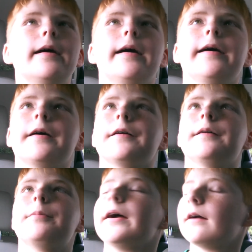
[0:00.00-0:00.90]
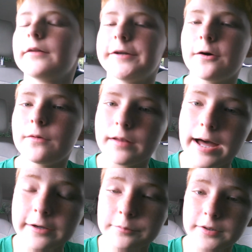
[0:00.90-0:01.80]
And apparently no one
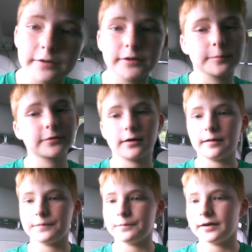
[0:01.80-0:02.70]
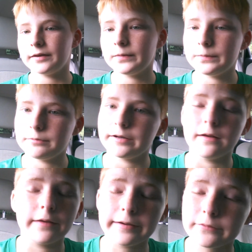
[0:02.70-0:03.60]
likes me to subscribe to my YouTube
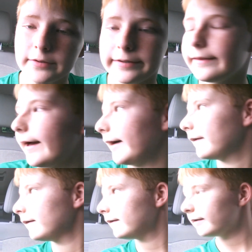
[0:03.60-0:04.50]
channel, that's really sad.